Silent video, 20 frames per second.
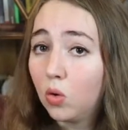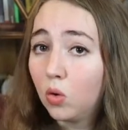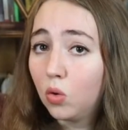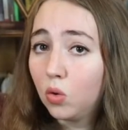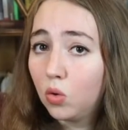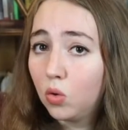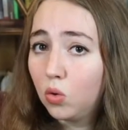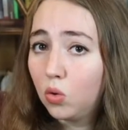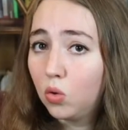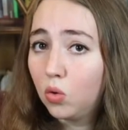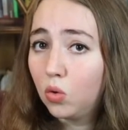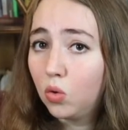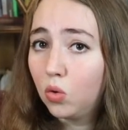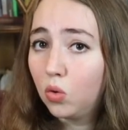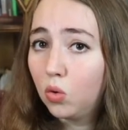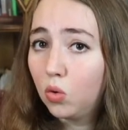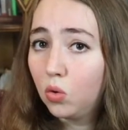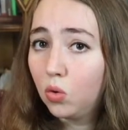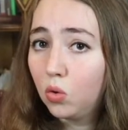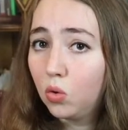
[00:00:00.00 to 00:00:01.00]

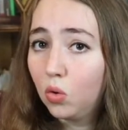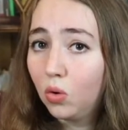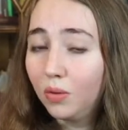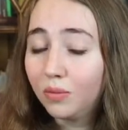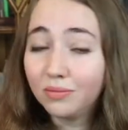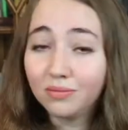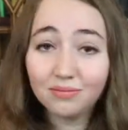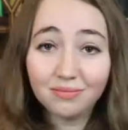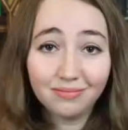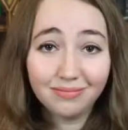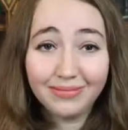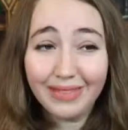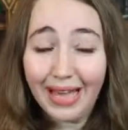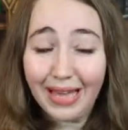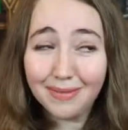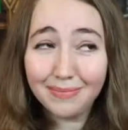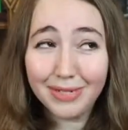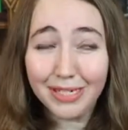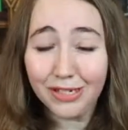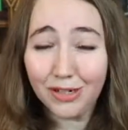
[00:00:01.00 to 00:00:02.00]
ooh,
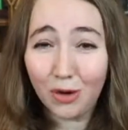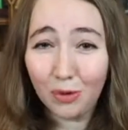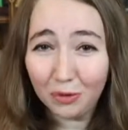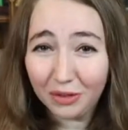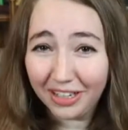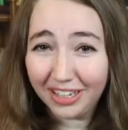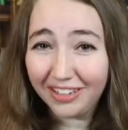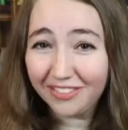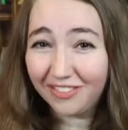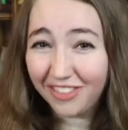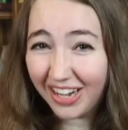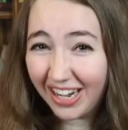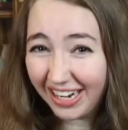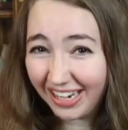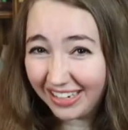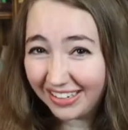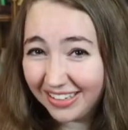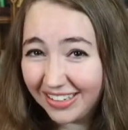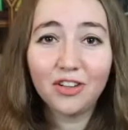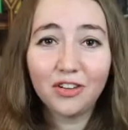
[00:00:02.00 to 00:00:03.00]
and be totally
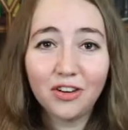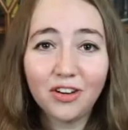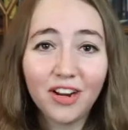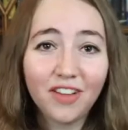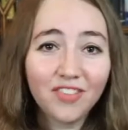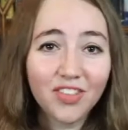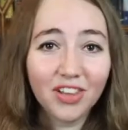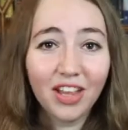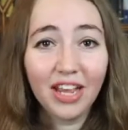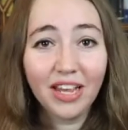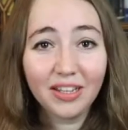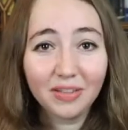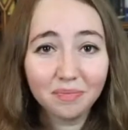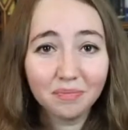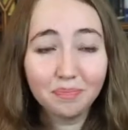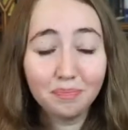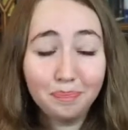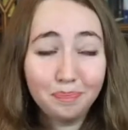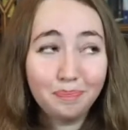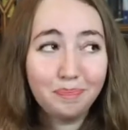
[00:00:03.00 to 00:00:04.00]
fine. You don't have to like
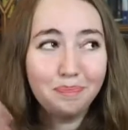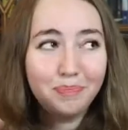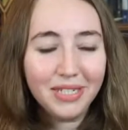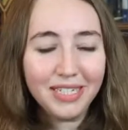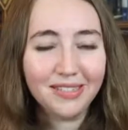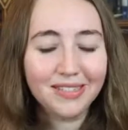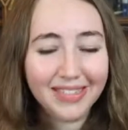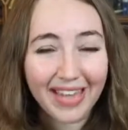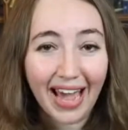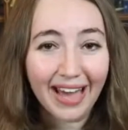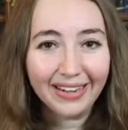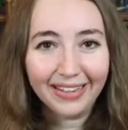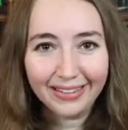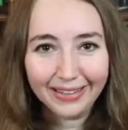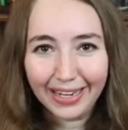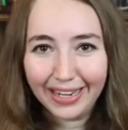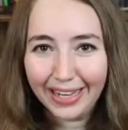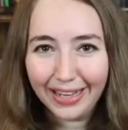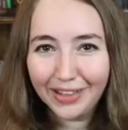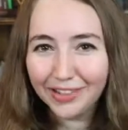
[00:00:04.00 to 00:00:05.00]
be scatting
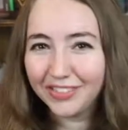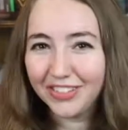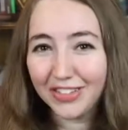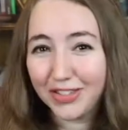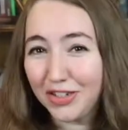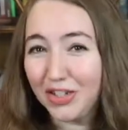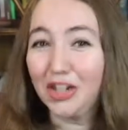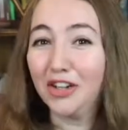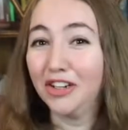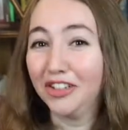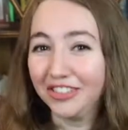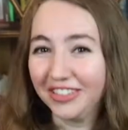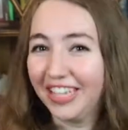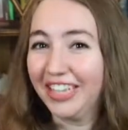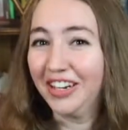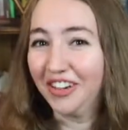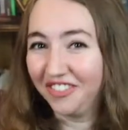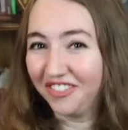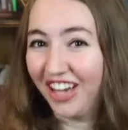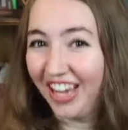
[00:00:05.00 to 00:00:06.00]
like Ella Fitzgerald, like
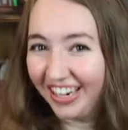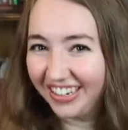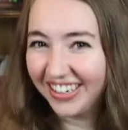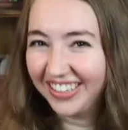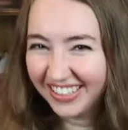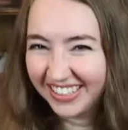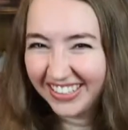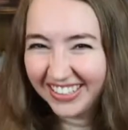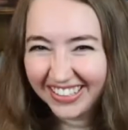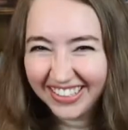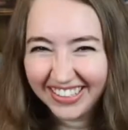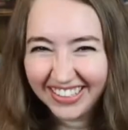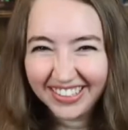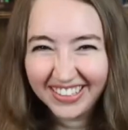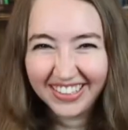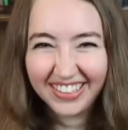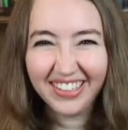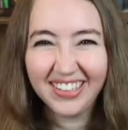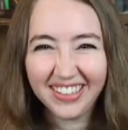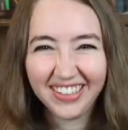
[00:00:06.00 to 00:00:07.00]
you're fine.
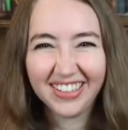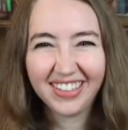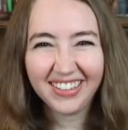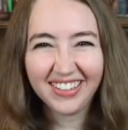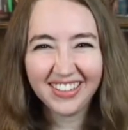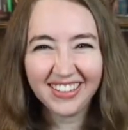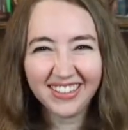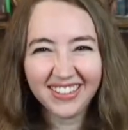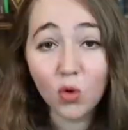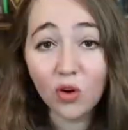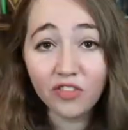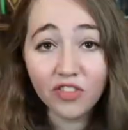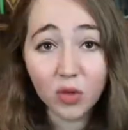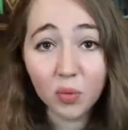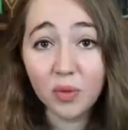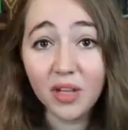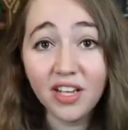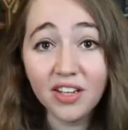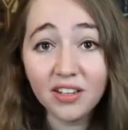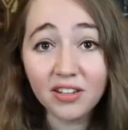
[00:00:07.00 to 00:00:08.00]
Or if you're
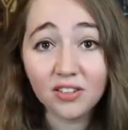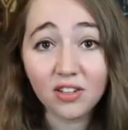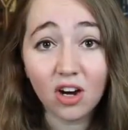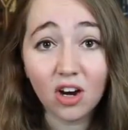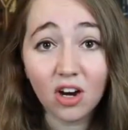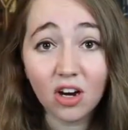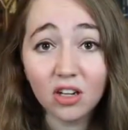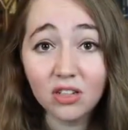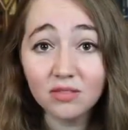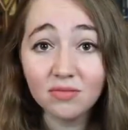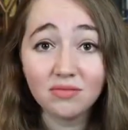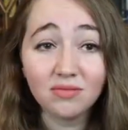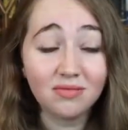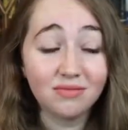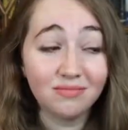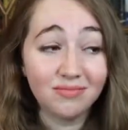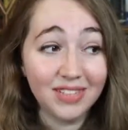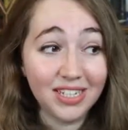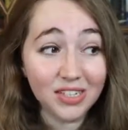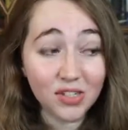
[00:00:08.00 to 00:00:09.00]
playing guitar,
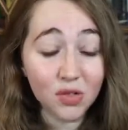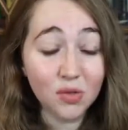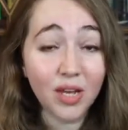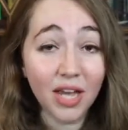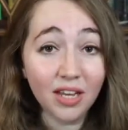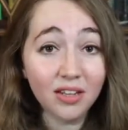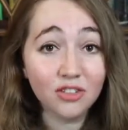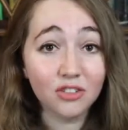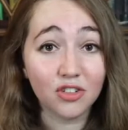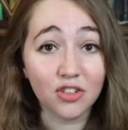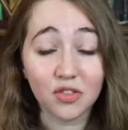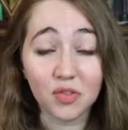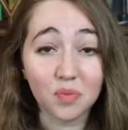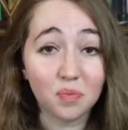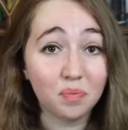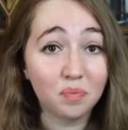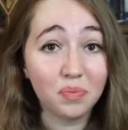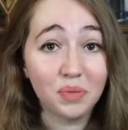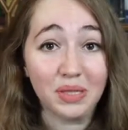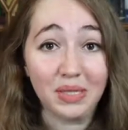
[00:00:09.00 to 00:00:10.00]
it's okay to just
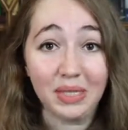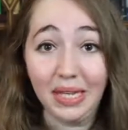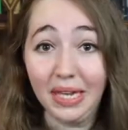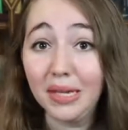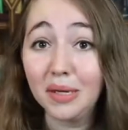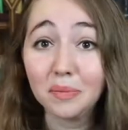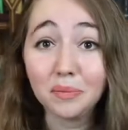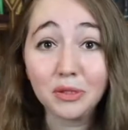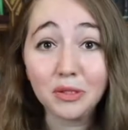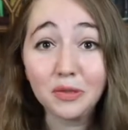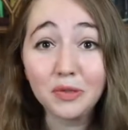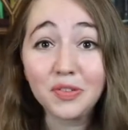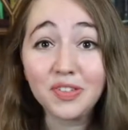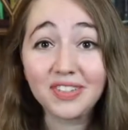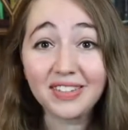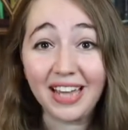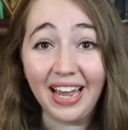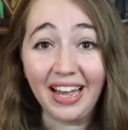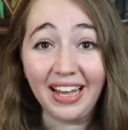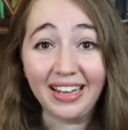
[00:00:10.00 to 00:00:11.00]
play a blues
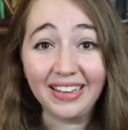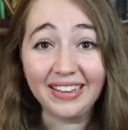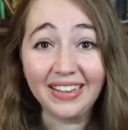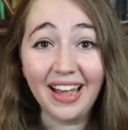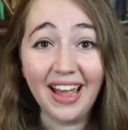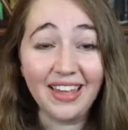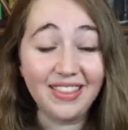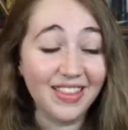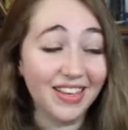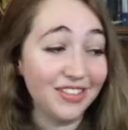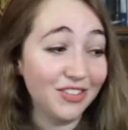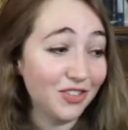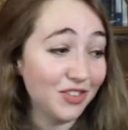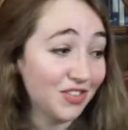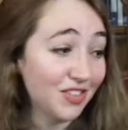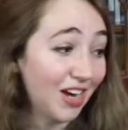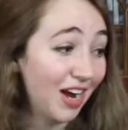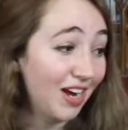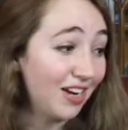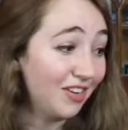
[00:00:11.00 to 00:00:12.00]
scale and then just
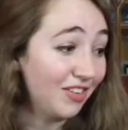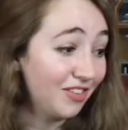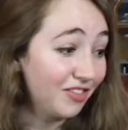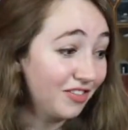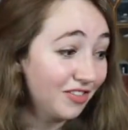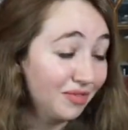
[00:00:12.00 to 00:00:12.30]
kind of